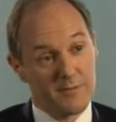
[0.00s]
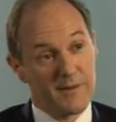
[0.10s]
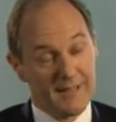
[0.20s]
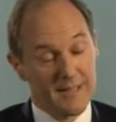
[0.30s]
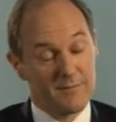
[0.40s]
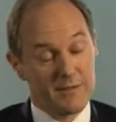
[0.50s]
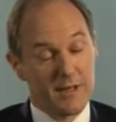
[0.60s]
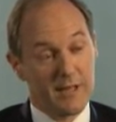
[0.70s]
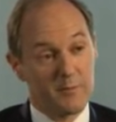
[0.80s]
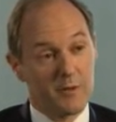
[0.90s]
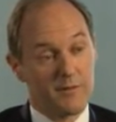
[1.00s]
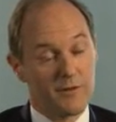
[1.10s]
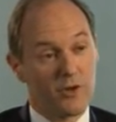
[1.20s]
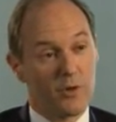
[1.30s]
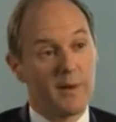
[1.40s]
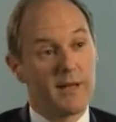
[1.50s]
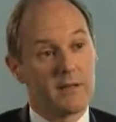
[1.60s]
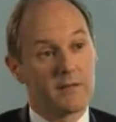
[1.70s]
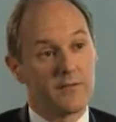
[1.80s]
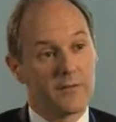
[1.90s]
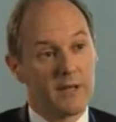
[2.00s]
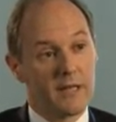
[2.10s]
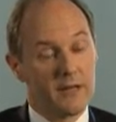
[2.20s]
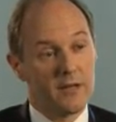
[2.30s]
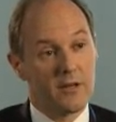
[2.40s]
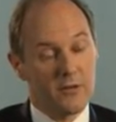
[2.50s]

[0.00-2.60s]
in fact, even slightly above the top end of the